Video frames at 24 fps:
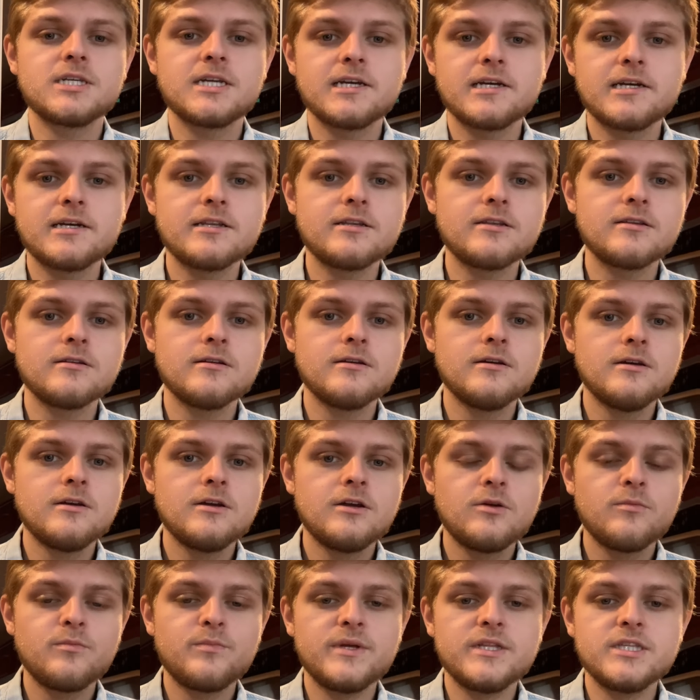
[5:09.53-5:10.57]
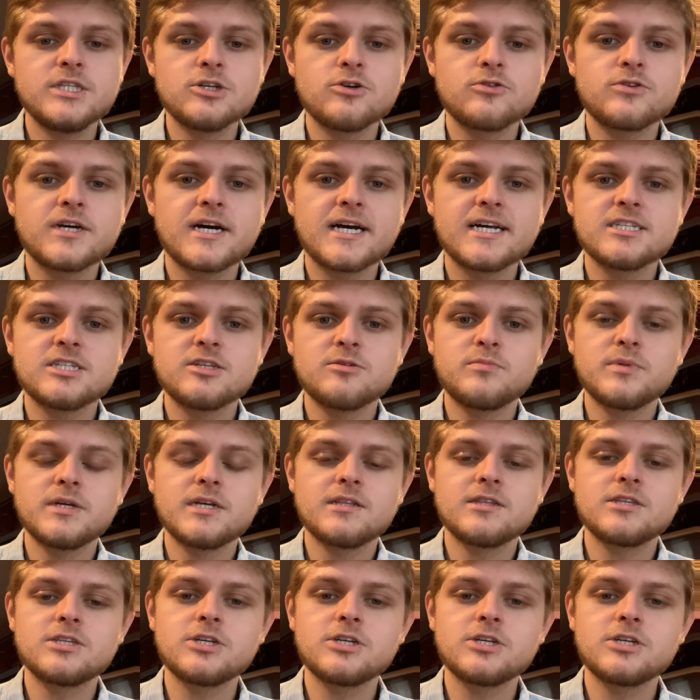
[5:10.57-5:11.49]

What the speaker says: in benzodiazepine.